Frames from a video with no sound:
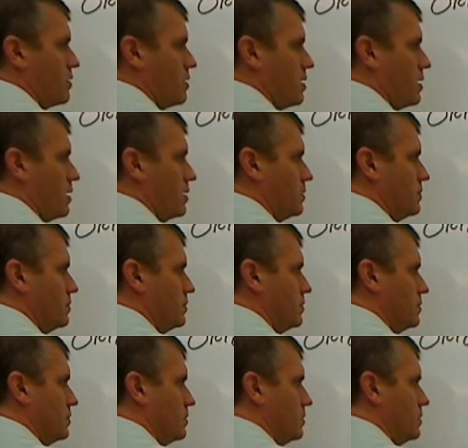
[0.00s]
draw
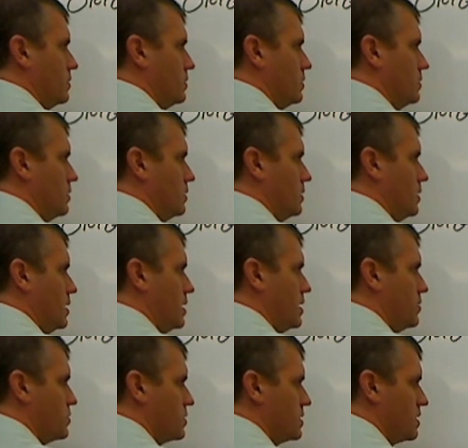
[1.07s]
an
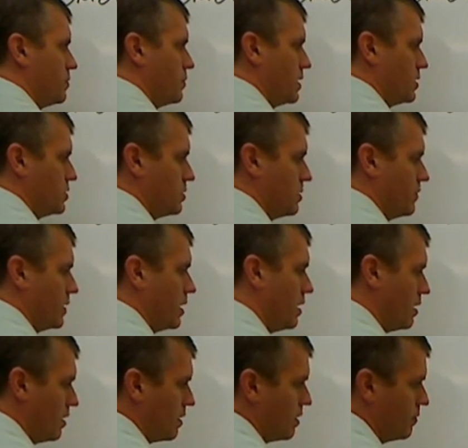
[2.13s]
interesting picture of an
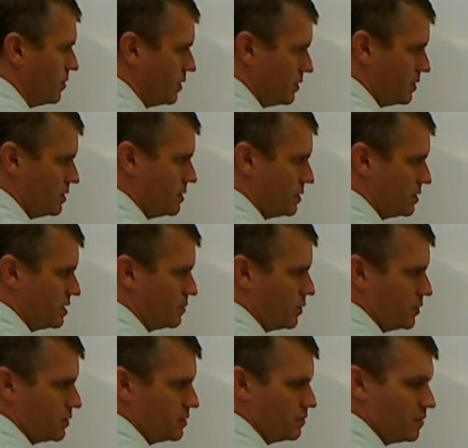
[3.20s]
arm. This is
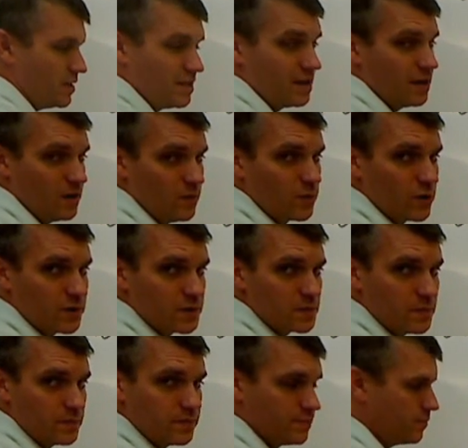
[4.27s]
supposed to be the humerus
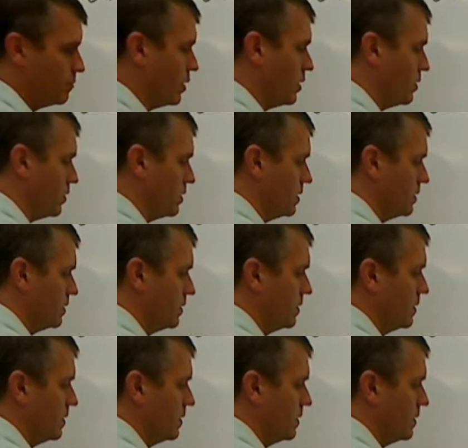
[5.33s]
bone,